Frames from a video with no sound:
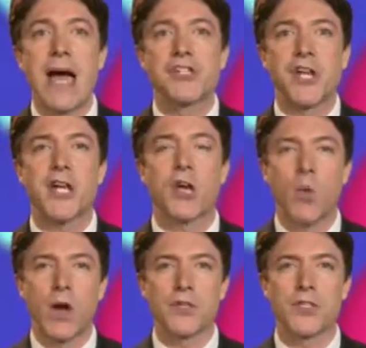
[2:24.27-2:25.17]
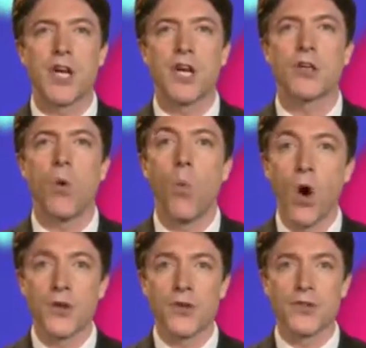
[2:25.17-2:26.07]
magic won't turn
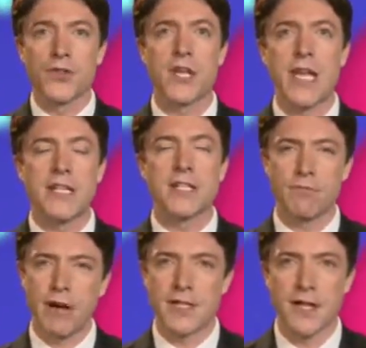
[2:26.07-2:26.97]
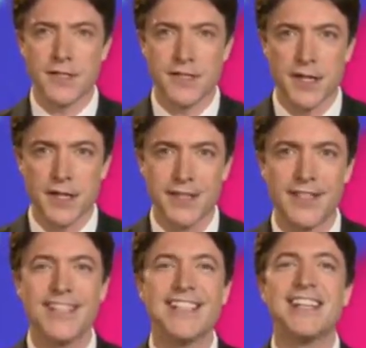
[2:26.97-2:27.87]
wand into the right answer.
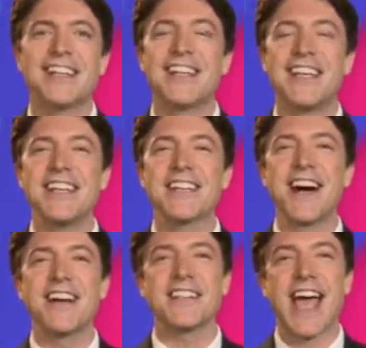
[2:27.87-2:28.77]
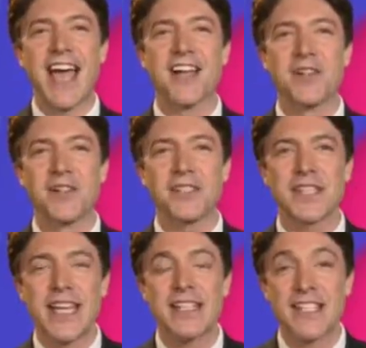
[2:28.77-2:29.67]
Clean-cut
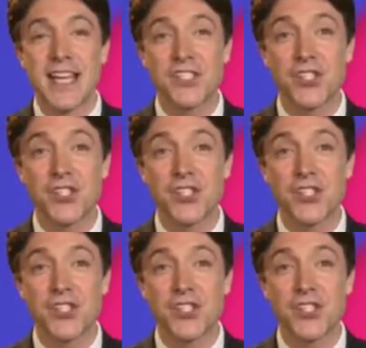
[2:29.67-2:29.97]
angles, it's a